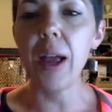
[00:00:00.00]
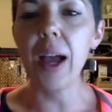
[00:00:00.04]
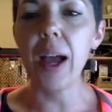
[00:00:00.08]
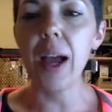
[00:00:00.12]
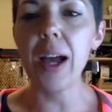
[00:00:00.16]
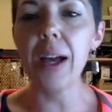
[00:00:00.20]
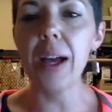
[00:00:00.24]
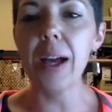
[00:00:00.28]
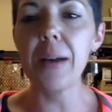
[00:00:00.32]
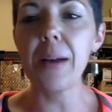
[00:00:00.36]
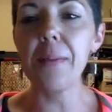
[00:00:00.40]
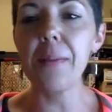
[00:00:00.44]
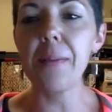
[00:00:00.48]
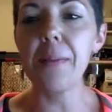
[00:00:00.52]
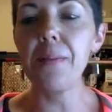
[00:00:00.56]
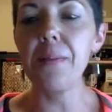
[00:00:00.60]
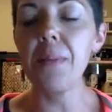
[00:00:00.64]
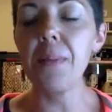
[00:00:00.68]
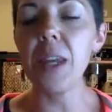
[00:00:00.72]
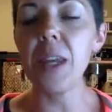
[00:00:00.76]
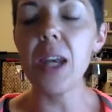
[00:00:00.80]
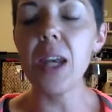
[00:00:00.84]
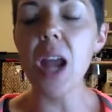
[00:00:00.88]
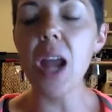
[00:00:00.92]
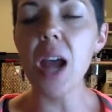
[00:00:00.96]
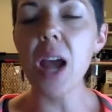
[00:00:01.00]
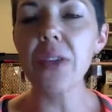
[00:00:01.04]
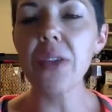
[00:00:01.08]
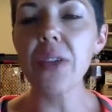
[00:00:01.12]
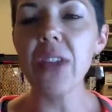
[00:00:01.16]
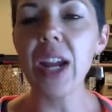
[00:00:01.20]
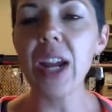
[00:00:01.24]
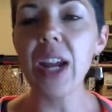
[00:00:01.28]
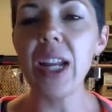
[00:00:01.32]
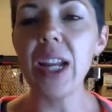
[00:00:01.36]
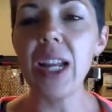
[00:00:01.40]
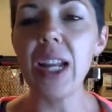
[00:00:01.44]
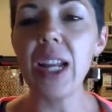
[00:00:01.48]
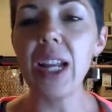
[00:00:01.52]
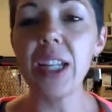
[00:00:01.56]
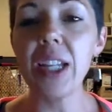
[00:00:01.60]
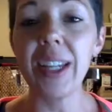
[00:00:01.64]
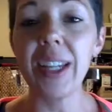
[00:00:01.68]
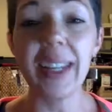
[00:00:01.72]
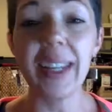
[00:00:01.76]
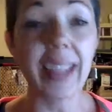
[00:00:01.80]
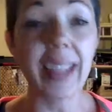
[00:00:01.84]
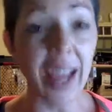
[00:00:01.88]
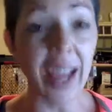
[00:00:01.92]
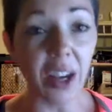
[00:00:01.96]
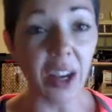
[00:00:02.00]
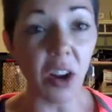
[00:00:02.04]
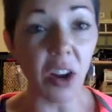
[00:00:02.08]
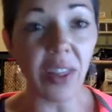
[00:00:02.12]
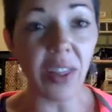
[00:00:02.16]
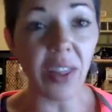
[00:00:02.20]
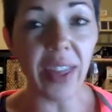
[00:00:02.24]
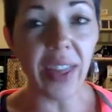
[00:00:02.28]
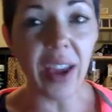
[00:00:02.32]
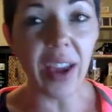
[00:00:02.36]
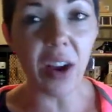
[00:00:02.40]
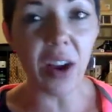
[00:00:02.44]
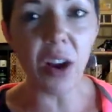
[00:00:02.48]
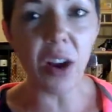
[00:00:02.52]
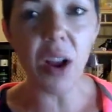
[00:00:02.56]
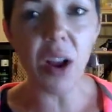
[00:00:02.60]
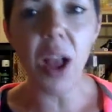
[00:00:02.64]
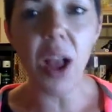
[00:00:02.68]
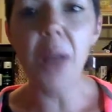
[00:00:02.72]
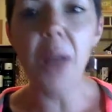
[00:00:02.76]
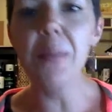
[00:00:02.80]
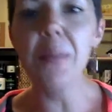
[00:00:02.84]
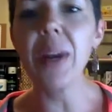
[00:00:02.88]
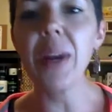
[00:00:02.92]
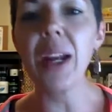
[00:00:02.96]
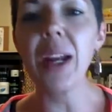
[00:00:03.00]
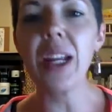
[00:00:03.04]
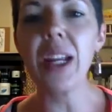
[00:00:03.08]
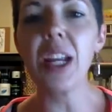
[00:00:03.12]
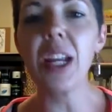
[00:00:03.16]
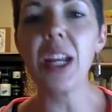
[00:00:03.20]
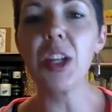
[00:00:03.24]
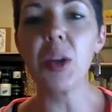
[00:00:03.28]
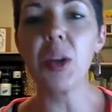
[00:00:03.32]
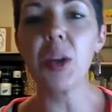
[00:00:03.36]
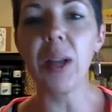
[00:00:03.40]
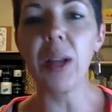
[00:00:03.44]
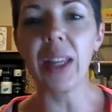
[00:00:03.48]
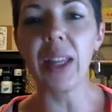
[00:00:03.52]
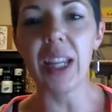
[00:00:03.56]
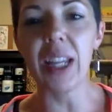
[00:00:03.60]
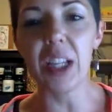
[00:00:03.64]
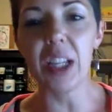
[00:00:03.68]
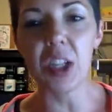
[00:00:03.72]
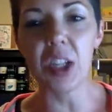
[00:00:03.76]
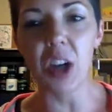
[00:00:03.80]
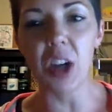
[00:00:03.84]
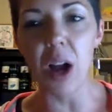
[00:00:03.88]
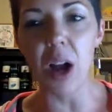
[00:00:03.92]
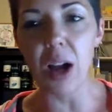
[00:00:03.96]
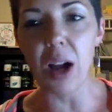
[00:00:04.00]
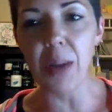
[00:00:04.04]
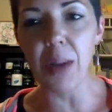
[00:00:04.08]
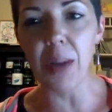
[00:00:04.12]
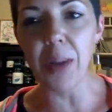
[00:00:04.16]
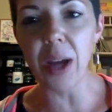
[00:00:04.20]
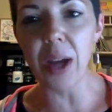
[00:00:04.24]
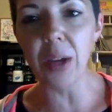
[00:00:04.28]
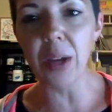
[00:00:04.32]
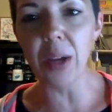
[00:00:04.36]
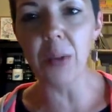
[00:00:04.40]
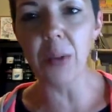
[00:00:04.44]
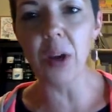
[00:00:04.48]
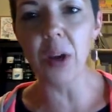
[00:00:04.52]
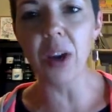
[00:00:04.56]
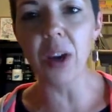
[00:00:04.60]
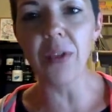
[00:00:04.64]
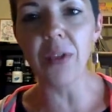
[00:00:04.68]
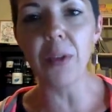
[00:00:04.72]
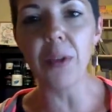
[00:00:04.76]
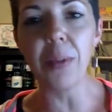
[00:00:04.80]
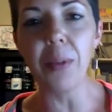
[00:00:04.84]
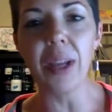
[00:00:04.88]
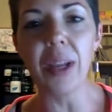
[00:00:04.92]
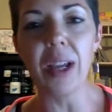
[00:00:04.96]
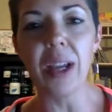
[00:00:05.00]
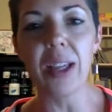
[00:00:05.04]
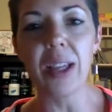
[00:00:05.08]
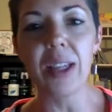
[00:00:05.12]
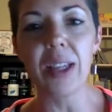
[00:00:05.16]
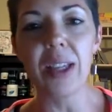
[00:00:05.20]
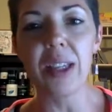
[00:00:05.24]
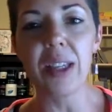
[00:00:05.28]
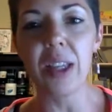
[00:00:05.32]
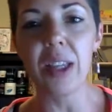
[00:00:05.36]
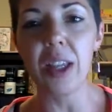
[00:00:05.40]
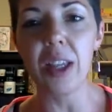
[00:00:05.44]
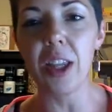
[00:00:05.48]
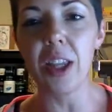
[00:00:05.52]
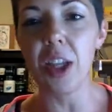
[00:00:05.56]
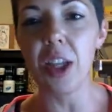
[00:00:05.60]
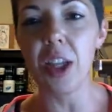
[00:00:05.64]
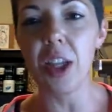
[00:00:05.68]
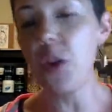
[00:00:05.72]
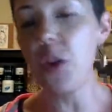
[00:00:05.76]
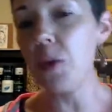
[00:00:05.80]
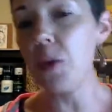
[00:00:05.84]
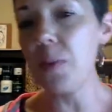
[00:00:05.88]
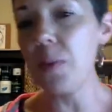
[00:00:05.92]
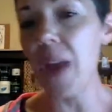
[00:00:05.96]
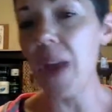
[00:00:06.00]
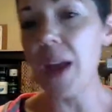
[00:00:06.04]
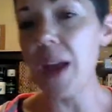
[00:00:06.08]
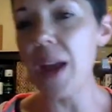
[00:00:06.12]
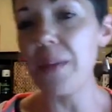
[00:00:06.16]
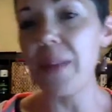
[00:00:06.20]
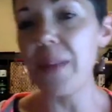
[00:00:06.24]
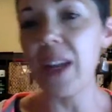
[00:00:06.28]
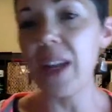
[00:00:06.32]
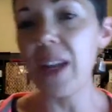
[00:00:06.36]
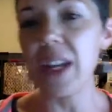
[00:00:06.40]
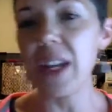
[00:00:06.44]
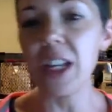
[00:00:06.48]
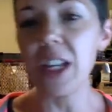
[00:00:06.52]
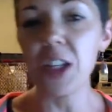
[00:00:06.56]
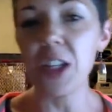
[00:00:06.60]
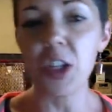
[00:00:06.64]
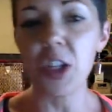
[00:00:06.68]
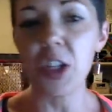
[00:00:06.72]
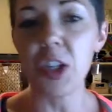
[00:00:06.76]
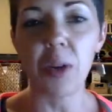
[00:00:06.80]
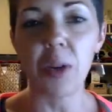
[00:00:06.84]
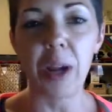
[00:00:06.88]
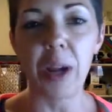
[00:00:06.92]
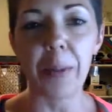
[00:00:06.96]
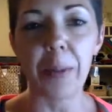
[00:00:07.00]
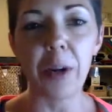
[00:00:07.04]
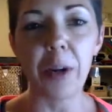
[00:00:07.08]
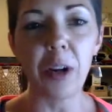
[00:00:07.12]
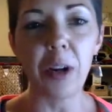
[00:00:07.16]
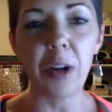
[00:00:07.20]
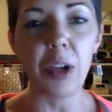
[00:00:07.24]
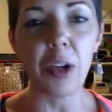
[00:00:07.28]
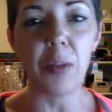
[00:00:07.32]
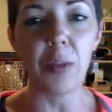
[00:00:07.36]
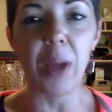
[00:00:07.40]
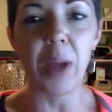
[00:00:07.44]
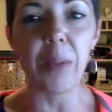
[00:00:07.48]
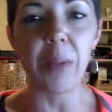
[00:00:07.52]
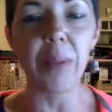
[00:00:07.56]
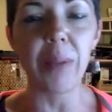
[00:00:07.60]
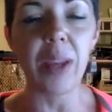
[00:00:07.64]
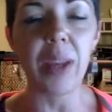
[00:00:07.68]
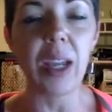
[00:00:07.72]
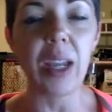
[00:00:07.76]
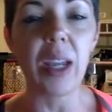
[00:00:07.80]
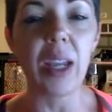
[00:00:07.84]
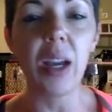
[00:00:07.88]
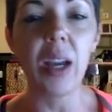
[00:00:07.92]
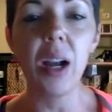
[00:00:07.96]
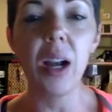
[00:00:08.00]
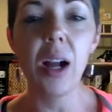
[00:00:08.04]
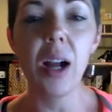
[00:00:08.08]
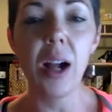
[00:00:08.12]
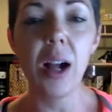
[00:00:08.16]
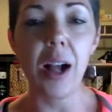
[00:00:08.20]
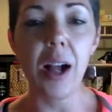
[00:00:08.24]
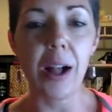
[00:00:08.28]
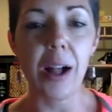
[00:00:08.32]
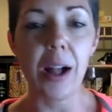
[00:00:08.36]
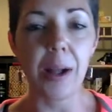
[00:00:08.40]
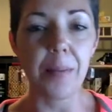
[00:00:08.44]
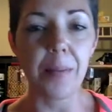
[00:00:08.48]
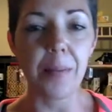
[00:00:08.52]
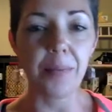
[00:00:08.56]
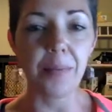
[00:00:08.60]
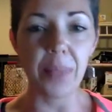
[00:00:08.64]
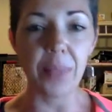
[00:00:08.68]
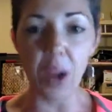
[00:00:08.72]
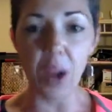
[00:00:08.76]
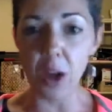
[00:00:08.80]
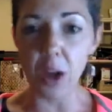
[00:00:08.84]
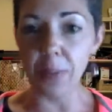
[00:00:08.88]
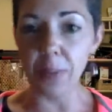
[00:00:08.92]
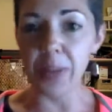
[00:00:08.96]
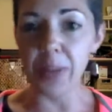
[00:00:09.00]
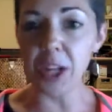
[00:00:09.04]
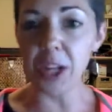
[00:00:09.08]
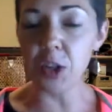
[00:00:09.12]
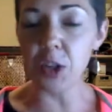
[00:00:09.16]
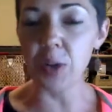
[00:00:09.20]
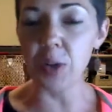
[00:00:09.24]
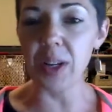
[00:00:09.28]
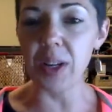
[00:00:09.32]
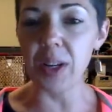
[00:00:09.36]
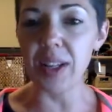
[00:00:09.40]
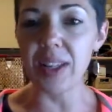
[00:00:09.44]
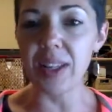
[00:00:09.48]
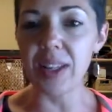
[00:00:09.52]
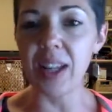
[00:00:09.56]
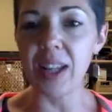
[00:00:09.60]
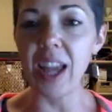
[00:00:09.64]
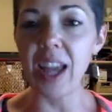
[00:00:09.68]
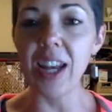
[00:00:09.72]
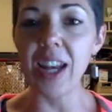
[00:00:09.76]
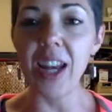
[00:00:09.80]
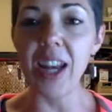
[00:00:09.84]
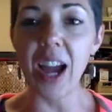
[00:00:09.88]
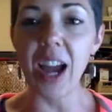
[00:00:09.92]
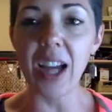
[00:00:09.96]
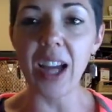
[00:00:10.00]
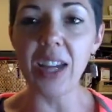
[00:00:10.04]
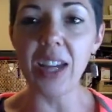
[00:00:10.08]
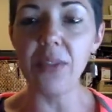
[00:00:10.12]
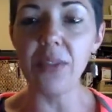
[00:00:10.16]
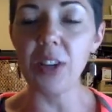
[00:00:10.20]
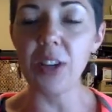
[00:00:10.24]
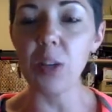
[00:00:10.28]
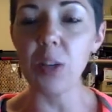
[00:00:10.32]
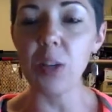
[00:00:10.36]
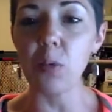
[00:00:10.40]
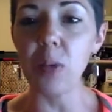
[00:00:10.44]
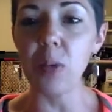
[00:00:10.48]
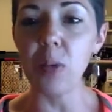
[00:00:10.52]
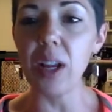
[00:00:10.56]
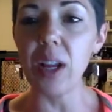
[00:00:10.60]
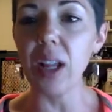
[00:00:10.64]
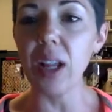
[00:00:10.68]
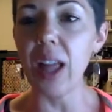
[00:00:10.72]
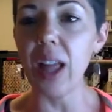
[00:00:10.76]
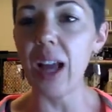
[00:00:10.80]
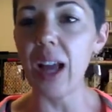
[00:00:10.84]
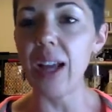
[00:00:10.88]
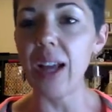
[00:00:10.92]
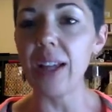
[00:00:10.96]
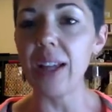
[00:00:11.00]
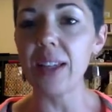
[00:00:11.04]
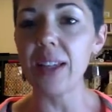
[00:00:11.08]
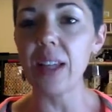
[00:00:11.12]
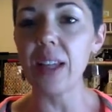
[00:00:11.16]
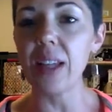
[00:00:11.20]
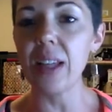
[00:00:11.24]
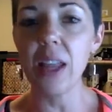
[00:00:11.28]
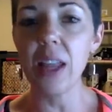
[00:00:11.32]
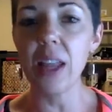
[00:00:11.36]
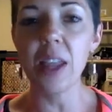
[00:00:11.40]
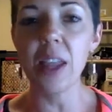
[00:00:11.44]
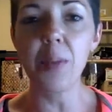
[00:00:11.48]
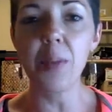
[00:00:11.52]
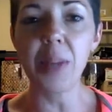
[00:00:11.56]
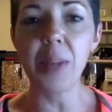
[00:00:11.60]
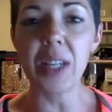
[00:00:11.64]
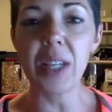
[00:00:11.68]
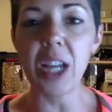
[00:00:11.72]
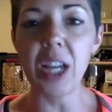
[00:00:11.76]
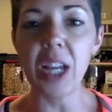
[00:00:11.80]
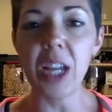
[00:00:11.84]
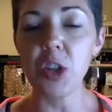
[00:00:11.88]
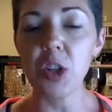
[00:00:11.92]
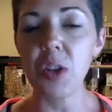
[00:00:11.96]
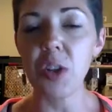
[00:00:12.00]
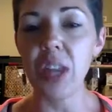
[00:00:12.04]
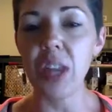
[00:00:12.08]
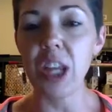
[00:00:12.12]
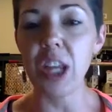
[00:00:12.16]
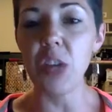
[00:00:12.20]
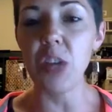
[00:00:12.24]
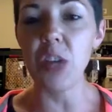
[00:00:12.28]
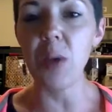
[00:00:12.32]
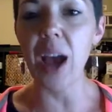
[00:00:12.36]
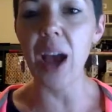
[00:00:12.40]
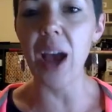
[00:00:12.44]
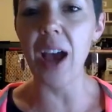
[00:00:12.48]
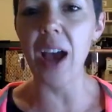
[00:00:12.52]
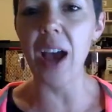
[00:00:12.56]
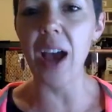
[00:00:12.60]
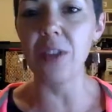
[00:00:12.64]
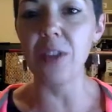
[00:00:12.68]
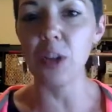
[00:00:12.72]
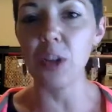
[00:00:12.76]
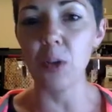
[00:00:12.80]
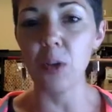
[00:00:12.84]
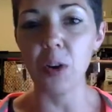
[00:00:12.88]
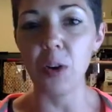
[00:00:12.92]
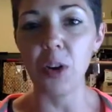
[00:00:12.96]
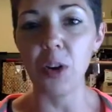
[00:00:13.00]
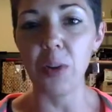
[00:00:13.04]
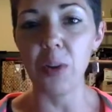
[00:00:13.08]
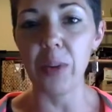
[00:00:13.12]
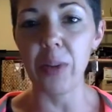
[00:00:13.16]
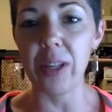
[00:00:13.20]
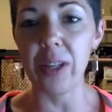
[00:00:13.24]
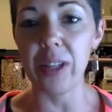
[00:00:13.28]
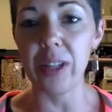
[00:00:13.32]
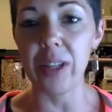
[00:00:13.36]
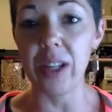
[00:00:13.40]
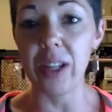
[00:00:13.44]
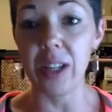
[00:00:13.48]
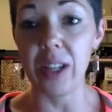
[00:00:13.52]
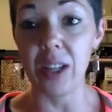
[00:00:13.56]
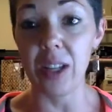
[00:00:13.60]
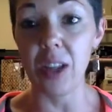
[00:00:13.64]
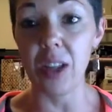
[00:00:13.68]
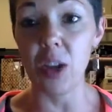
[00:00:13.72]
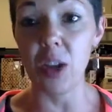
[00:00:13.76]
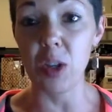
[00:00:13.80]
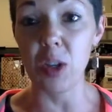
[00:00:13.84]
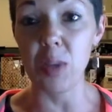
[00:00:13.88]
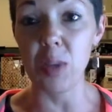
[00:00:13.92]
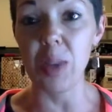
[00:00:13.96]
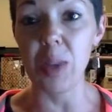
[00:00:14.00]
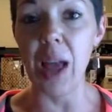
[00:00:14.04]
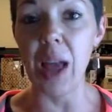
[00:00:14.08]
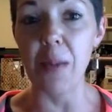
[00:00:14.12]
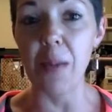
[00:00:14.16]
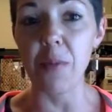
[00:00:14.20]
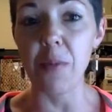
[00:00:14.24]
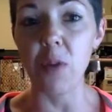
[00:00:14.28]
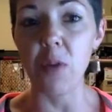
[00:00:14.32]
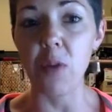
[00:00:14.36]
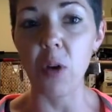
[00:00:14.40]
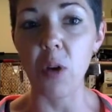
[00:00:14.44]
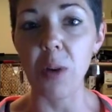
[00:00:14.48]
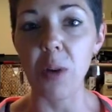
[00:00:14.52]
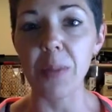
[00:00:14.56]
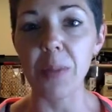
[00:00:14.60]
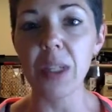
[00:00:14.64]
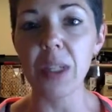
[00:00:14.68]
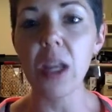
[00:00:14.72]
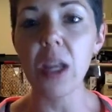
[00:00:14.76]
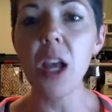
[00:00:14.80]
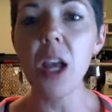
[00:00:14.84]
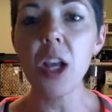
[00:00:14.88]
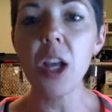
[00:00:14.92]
Not that I need to get on there, but I need to at least talk about it more often because you may be an Instagrammer, you may be on Pinterest and not even realize the potential that you have to grow your business on those platforms.